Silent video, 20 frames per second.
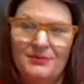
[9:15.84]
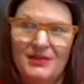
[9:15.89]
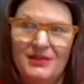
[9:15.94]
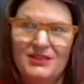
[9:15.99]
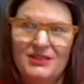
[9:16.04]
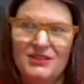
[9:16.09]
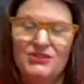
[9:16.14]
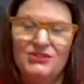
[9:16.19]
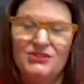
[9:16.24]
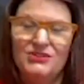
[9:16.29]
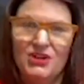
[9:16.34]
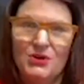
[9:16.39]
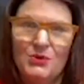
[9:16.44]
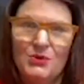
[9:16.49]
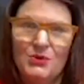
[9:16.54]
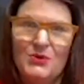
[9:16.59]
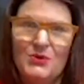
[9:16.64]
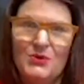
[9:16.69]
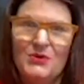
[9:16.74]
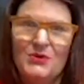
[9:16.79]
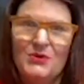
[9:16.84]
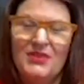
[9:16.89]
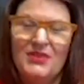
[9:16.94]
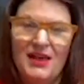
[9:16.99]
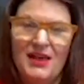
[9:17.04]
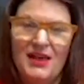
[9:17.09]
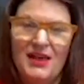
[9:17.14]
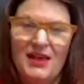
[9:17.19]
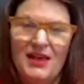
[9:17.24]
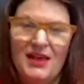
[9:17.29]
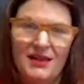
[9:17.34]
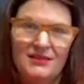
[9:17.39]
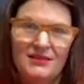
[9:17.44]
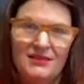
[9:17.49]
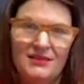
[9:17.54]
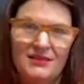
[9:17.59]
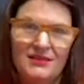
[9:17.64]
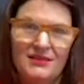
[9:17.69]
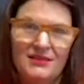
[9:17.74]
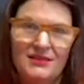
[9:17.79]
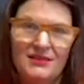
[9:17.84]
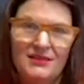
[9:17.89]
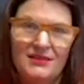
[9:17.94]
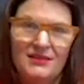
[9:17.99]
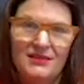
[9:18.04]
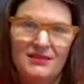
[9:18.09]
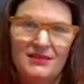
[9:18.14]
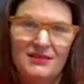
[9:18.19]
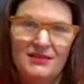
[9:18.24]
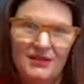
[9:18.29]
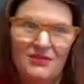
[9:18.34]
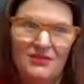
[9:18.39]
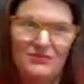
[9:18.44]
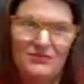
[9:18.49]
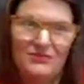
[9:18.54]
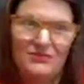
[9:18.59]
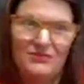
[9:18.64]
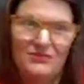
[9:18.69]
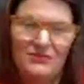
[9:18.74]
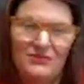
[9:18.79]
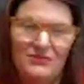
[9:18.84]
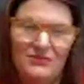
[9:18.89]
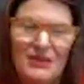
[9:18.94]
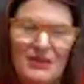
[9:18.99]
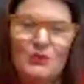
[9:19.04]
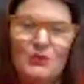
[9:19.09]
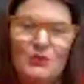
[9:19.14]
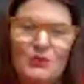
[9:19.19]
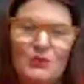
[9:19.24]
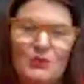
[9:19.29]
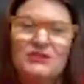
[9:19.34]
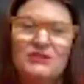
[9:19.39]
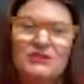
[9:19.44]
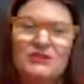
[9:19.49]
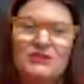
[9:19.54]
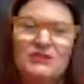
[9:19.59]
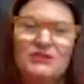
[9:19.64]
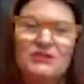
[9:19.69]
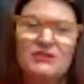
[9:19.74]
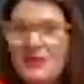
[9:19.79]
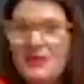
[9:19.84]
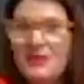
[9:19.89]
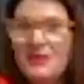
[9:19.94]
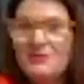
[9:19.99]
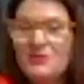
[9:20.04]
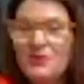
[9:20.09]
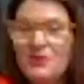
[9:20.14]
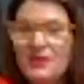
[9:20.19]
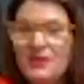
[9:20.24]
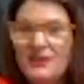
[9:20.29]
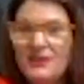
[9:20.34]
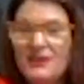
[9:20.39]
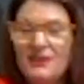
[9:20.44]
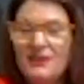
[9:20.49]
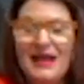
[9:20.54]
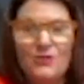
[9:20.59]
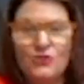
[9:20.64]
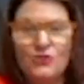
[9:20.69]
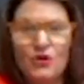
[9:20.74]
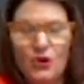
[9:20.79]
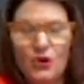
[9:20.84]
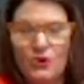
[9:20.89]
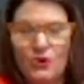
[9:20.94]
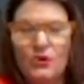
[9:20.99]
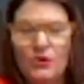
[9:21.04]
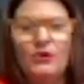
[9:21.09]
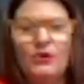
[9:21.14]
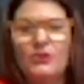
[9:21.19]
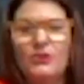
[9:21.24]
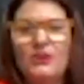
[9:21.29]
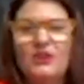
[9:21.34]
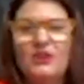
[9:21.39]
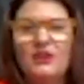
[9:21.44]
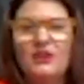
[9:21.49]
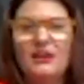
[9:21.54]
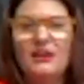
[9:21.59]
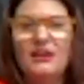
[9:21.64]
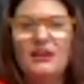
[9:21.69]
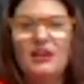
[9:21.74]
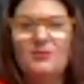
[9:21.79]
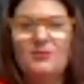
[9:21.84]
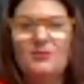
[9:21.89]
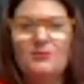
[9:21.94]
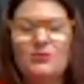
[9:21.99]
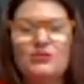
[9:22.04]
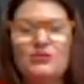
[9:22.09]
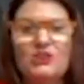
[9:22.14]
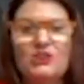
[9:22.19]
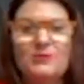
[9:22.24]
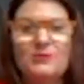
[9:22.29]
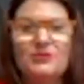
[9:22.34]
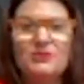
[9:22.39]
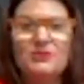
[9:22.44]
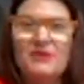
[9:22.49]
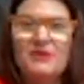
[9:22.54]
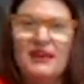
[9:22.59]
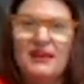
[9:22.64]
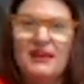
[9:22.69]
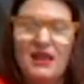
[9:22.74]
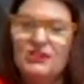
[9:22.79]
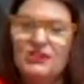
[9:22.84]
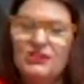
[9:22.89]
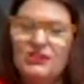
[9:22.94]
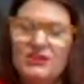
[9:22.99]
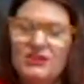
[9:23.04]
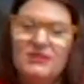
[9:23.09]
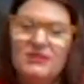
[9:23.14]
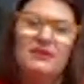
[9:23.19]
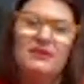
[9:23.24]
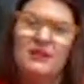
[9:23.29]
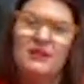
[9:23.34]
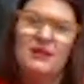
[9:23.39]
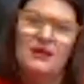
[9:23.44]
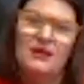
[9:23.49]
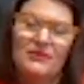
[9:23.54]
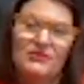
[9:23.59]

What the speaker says: and so that in itself, they would rather self medicate maybe with alcohol, prescription medication.